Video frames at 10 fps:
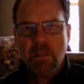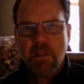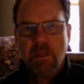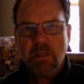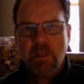
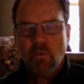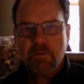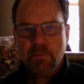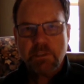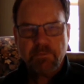to
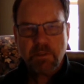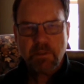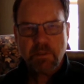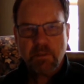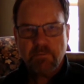find
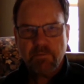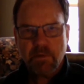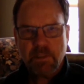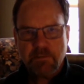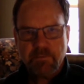financial
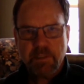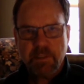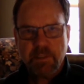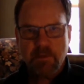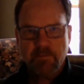support for the
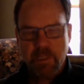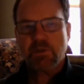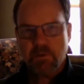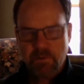organization.